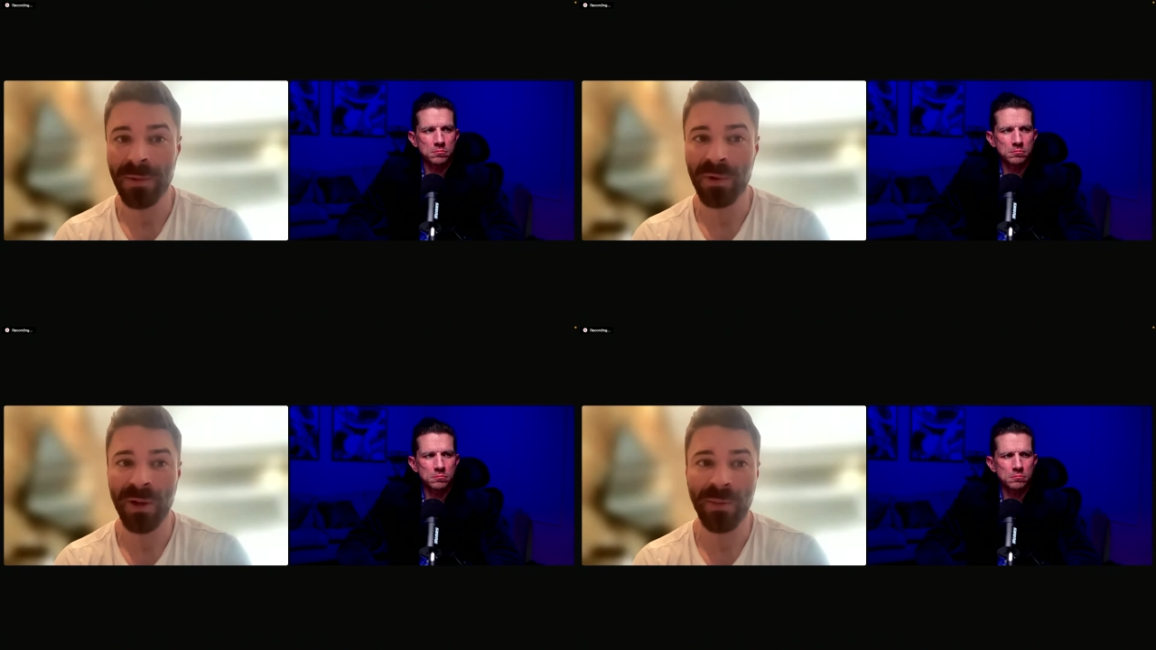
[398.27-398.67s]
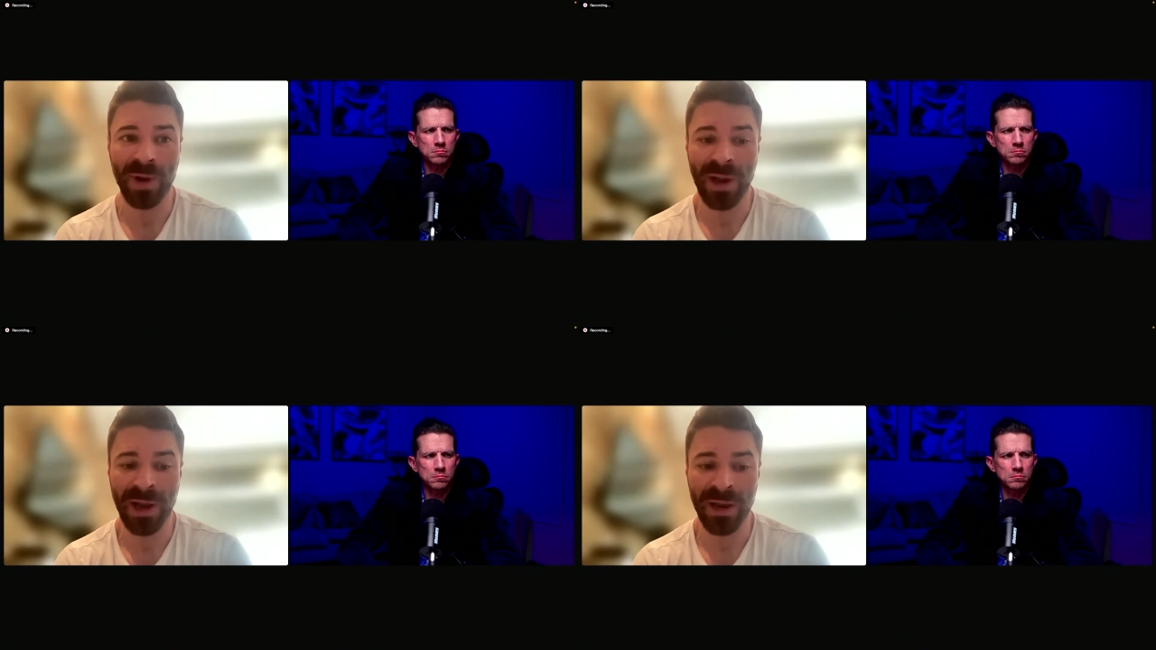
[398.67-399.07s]
Speaker 1: written
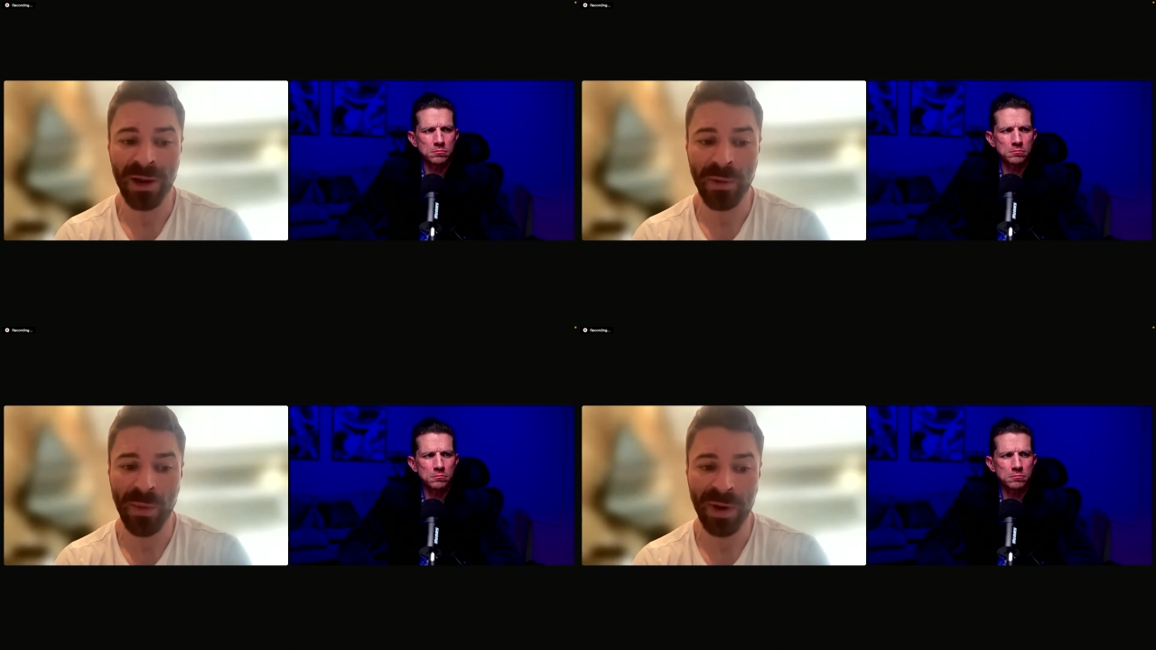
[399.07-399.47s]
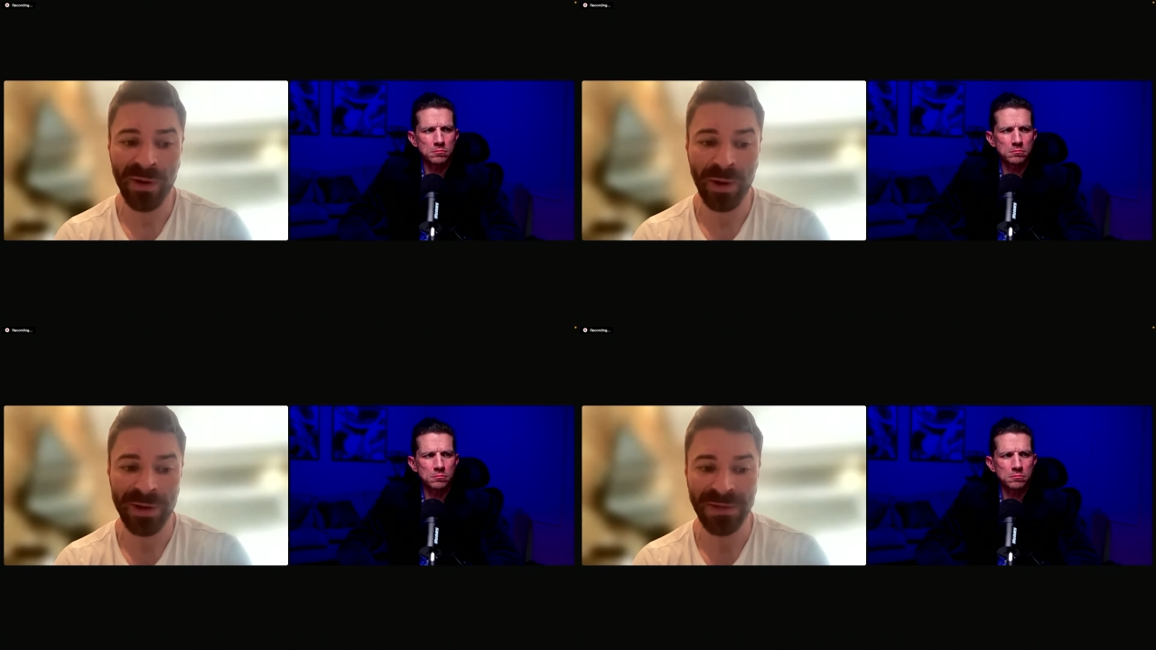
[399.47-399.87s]
by a, a woman in
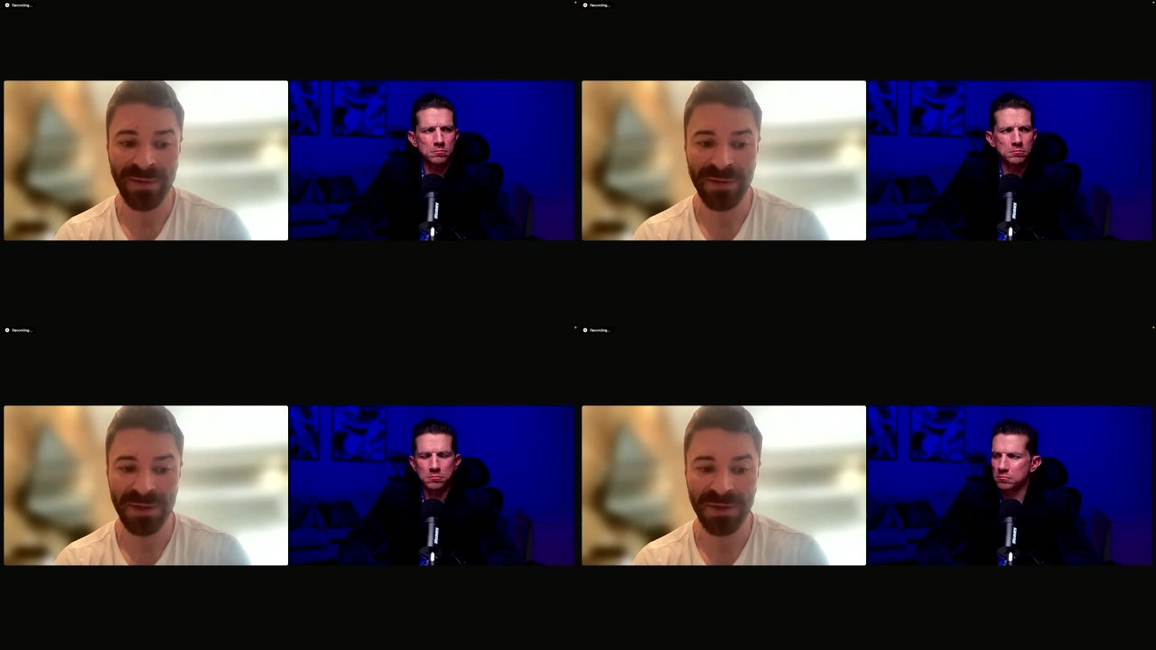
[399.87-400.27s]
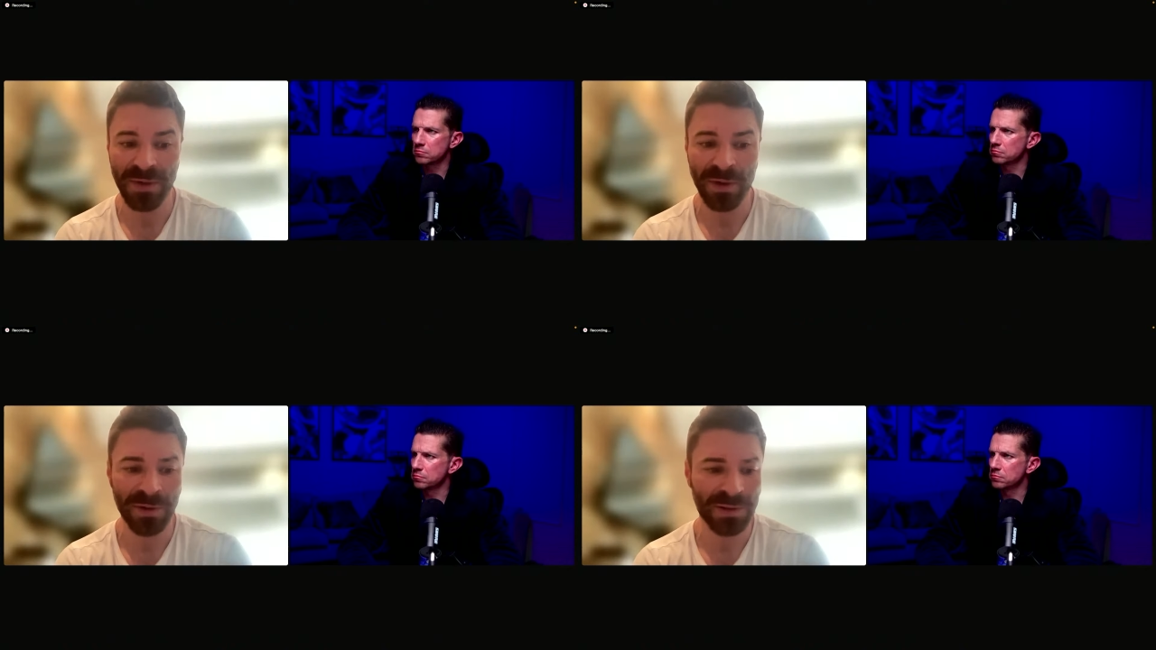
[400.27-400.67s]
nineteen fifties
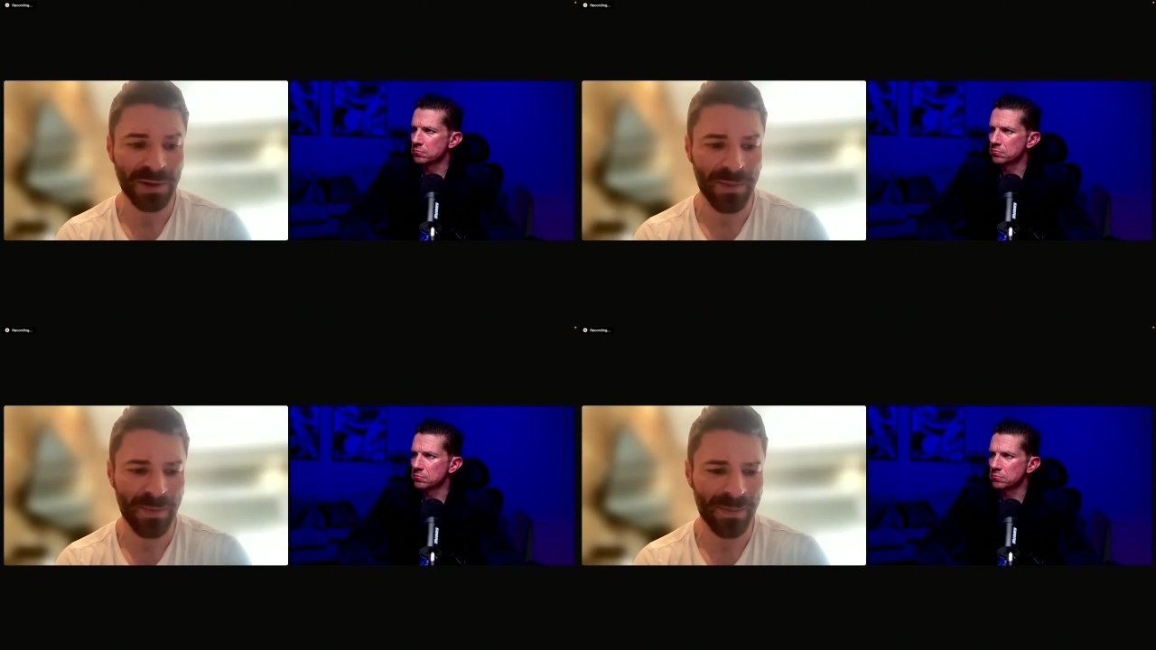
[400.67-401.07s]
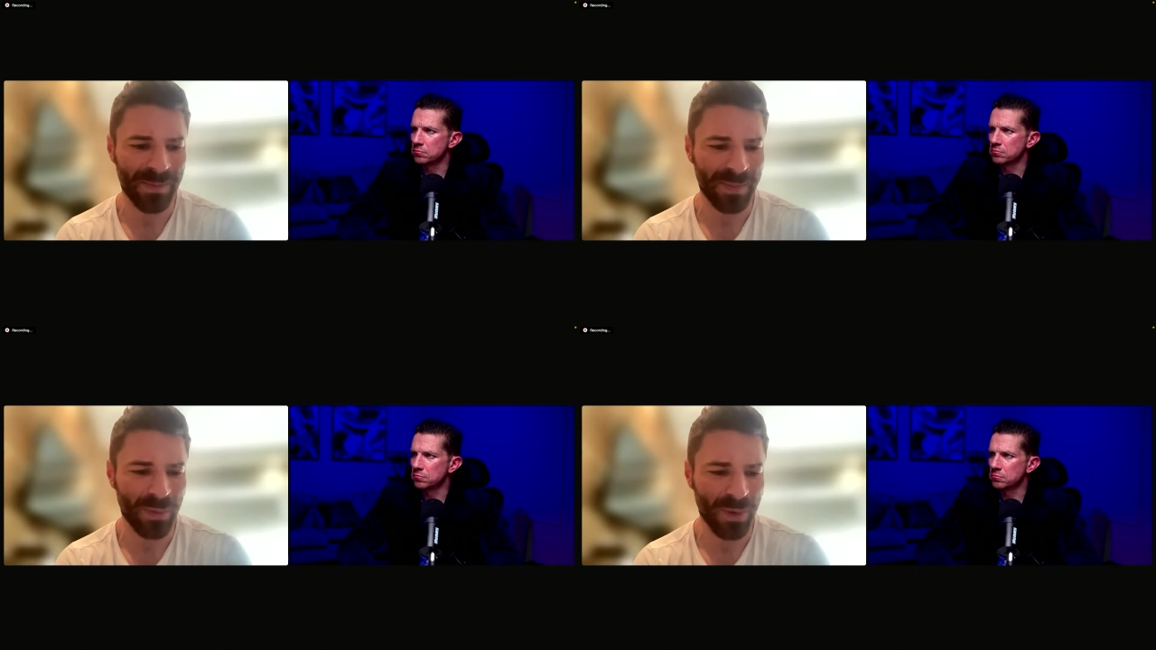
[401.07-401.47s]
France. I,
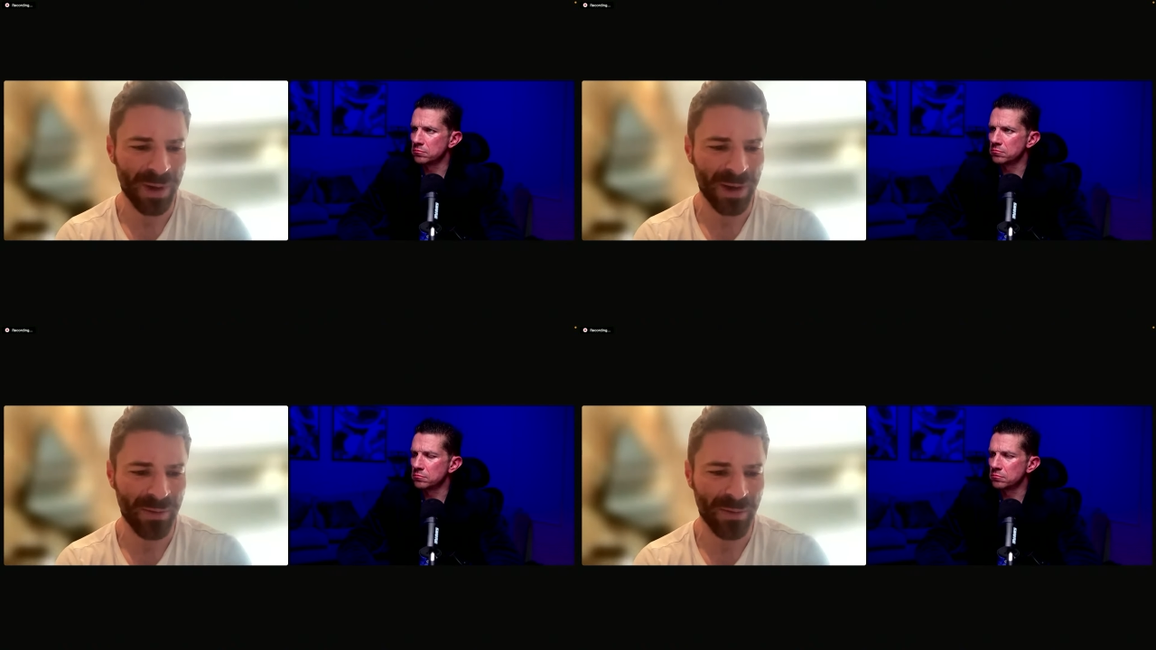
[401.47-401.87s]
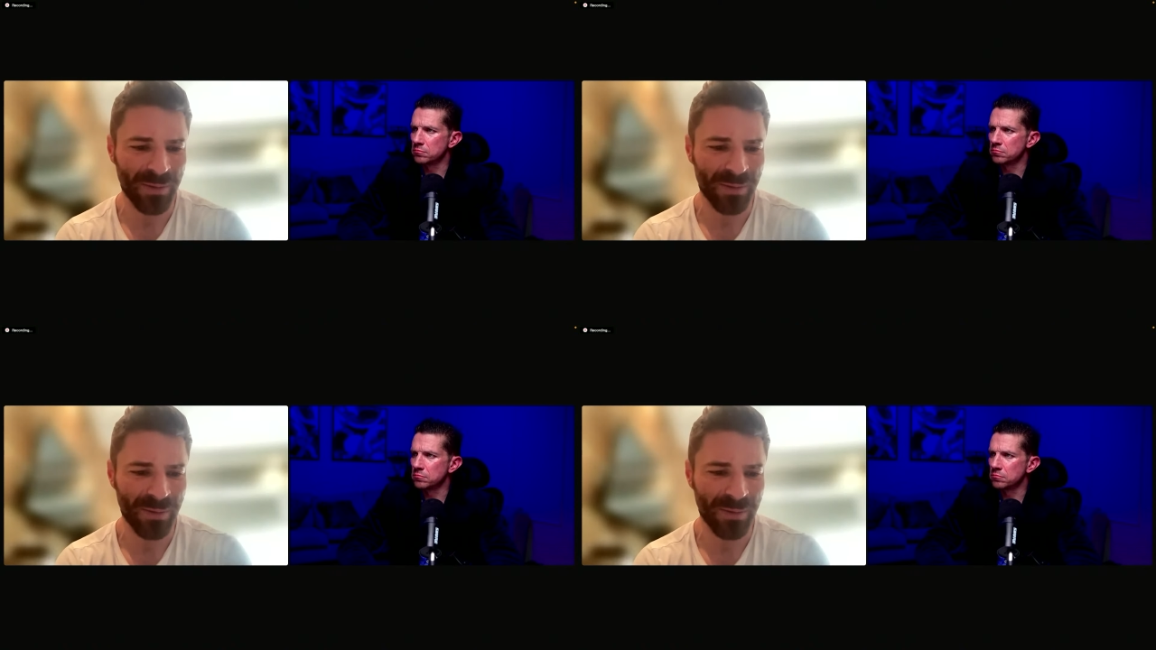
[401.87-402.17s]
Pauline,